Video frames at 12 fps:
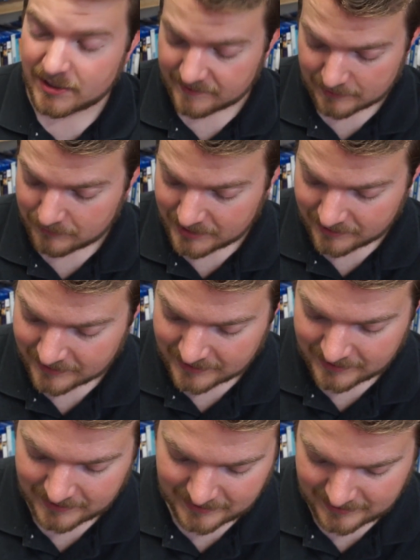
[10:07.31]
I was like, well,
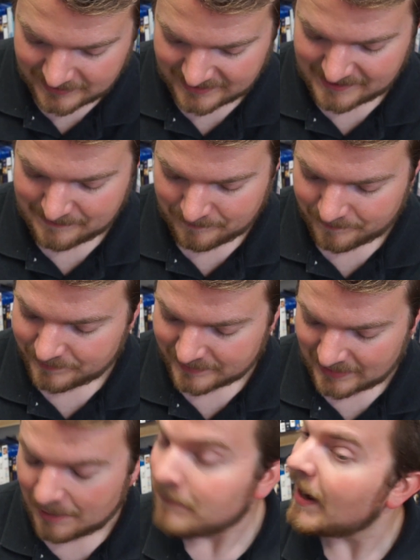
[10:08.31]

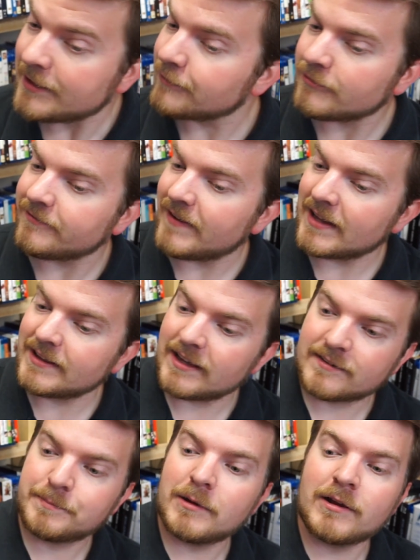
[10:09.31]
I might as well finally
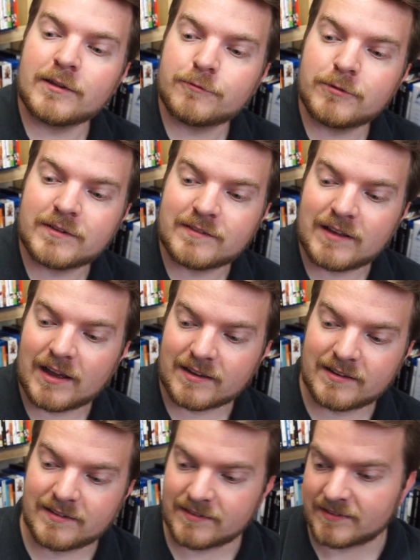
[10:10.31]
experience Woodstock,
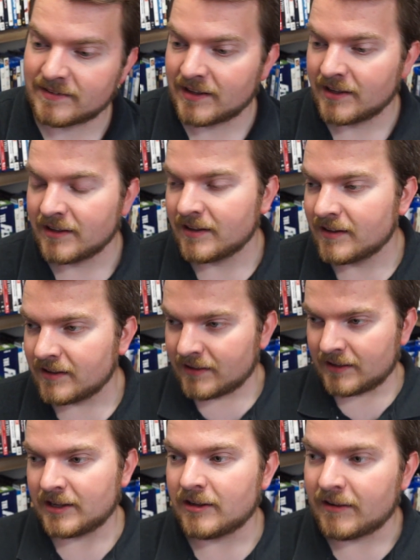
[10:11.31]
because,
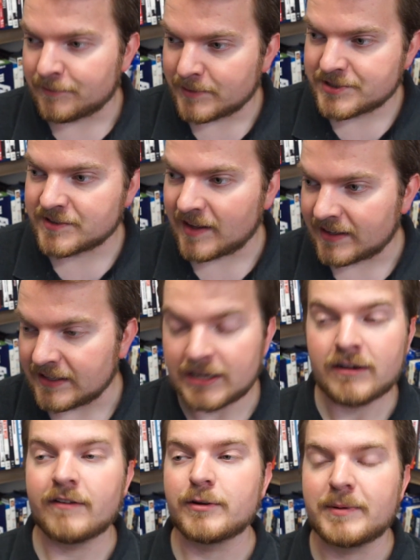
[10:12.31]
you know, as much as I can
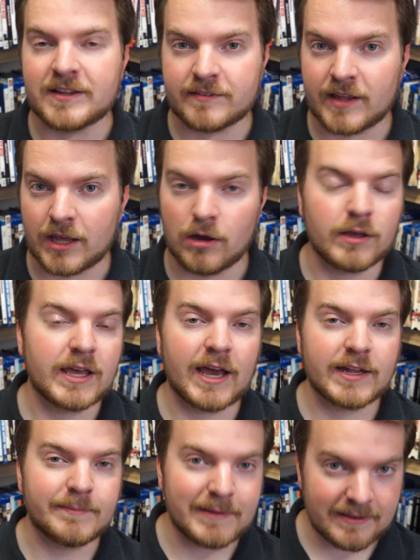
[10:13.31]
hear everybody say, oh, you
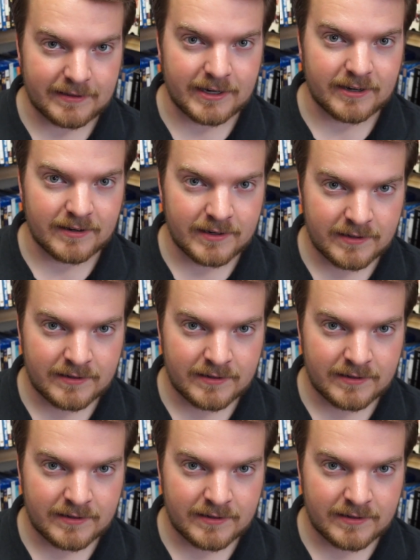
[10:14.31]
had to be there.